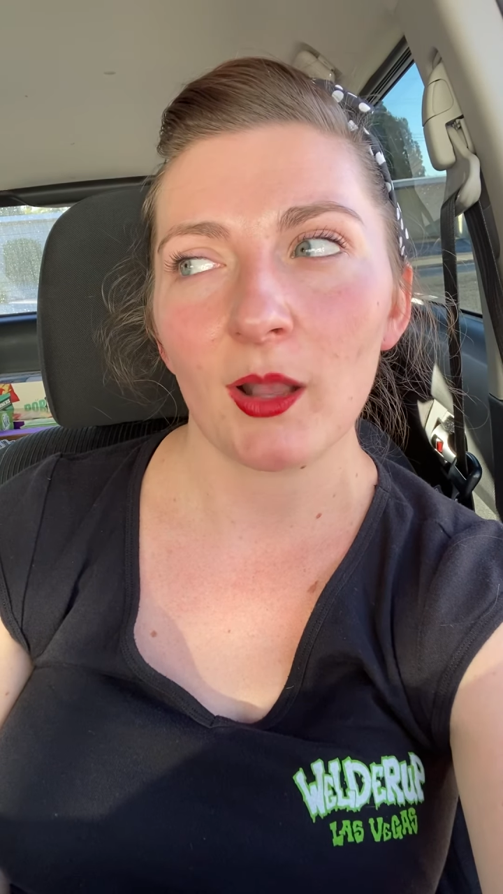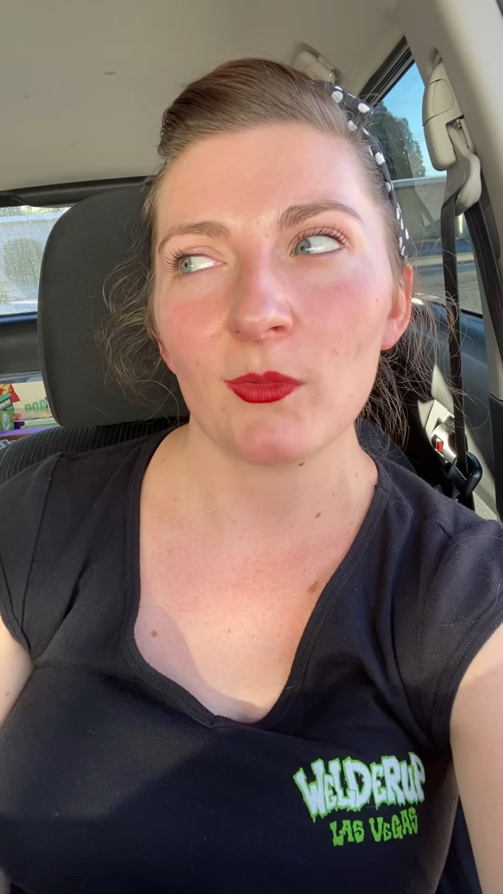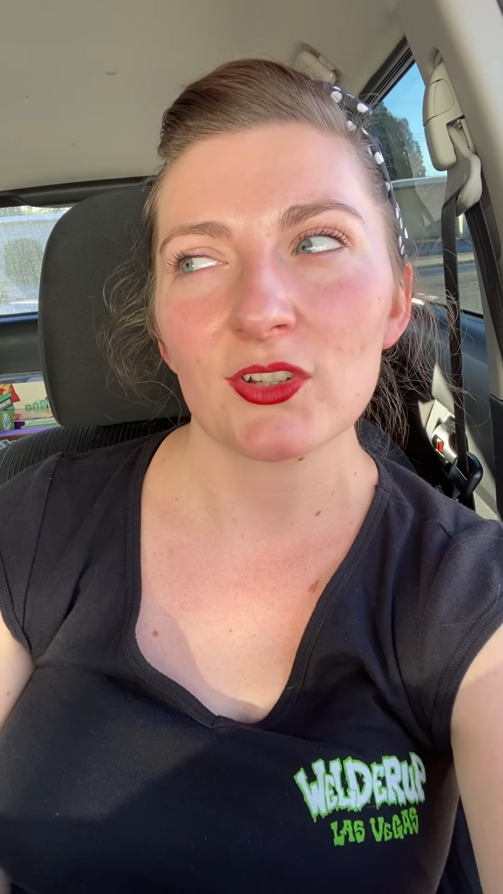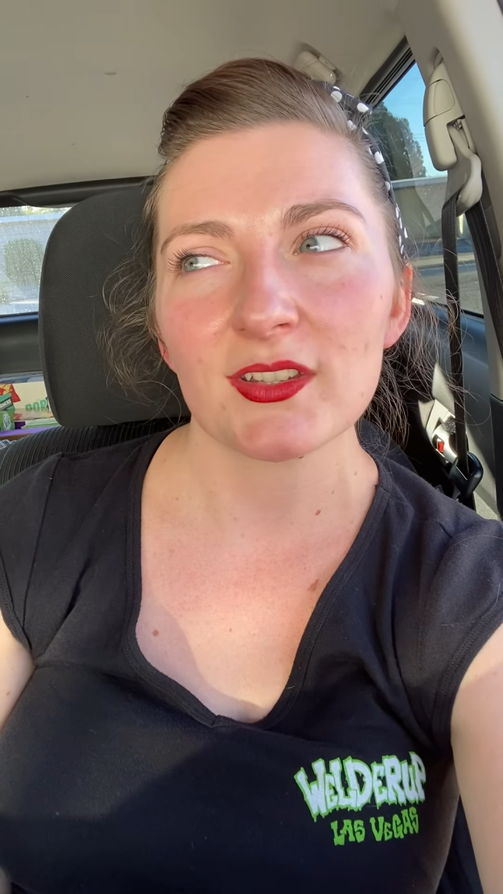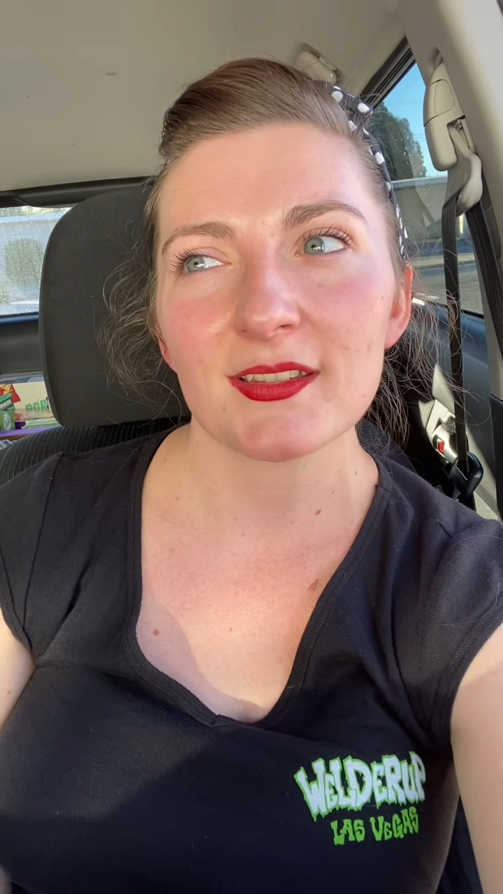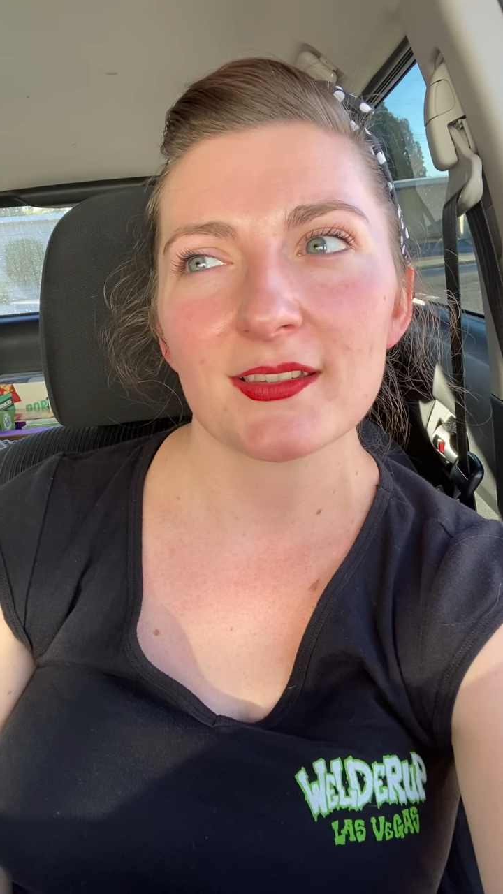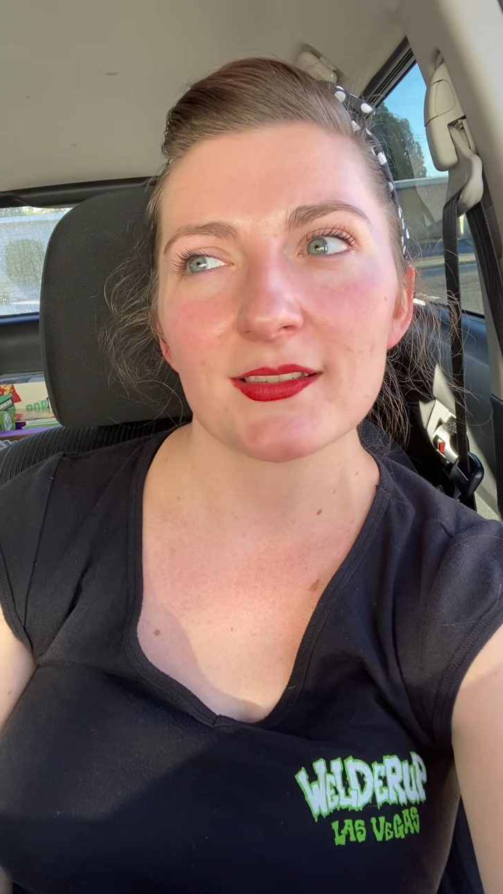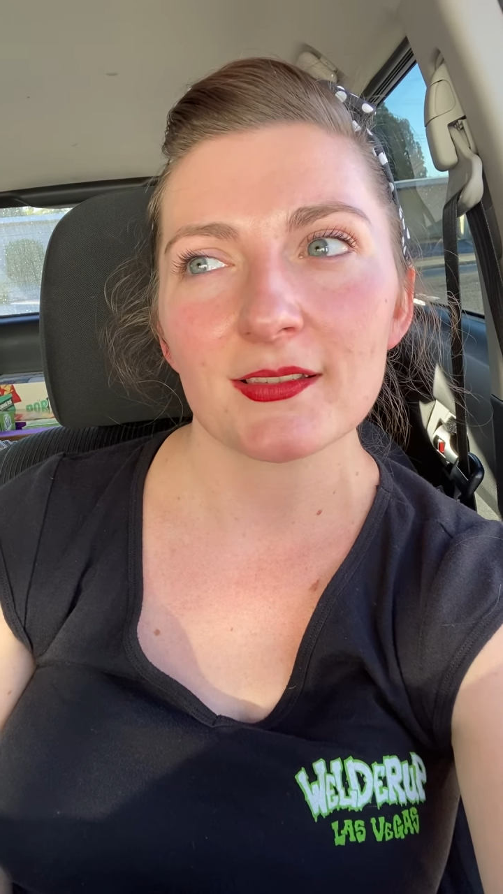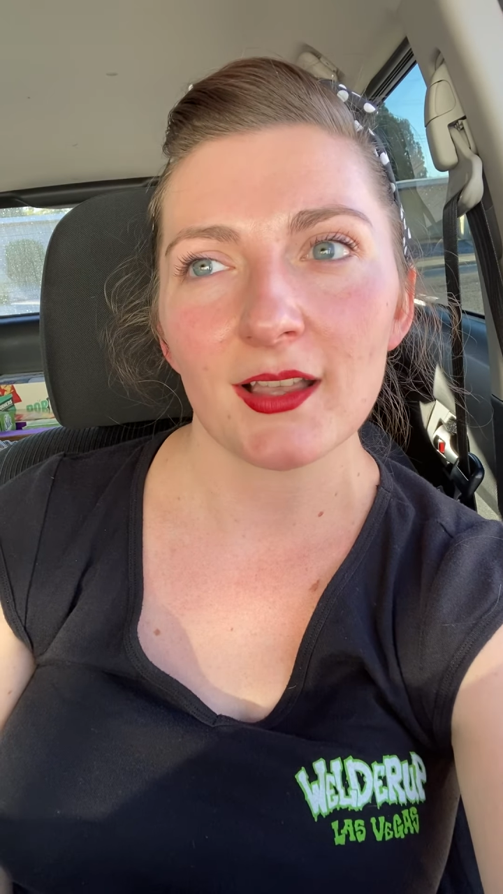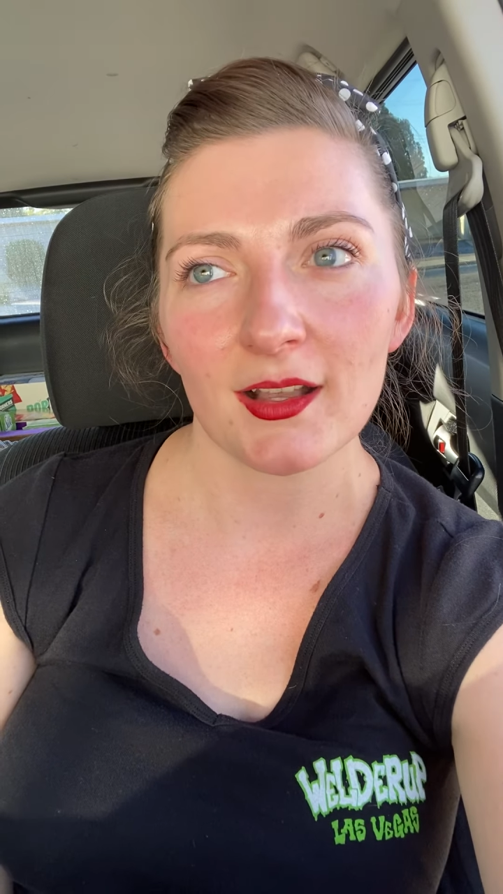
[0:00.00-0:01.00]
much it
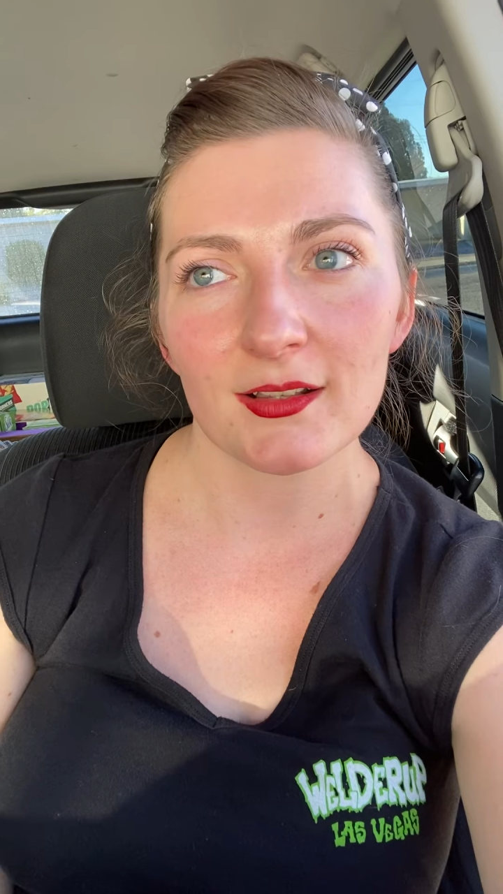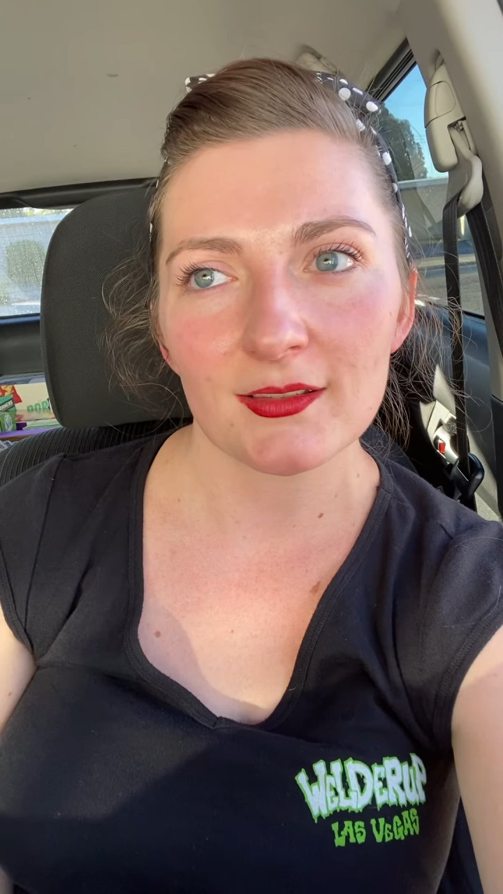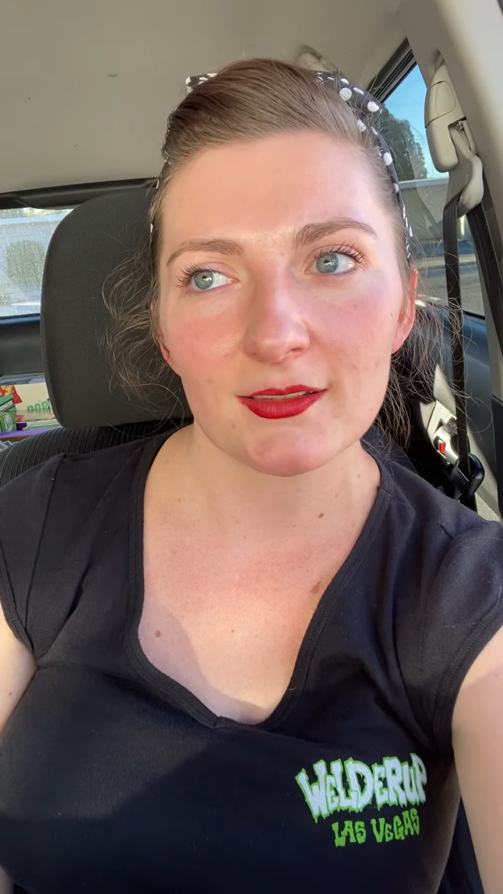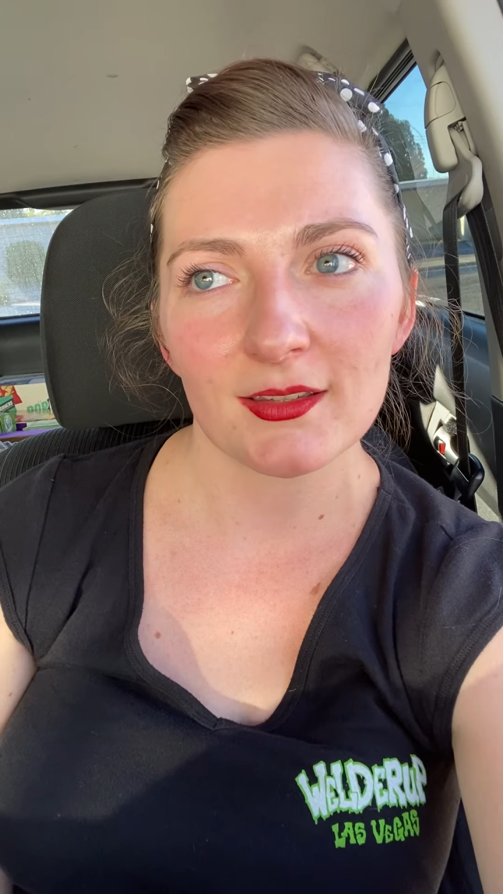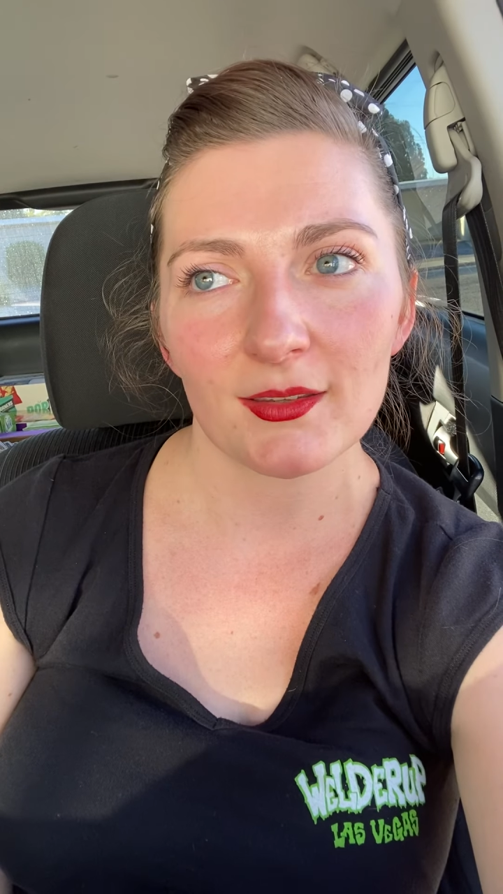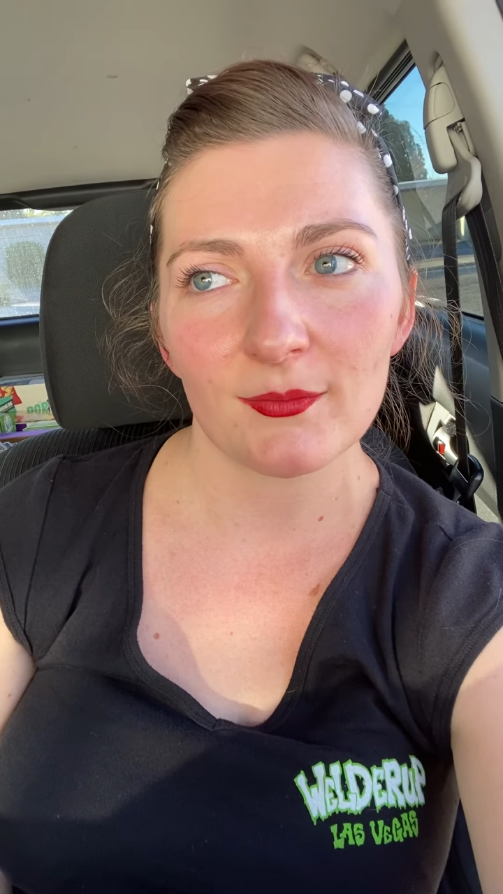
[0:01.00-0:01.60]
sucks.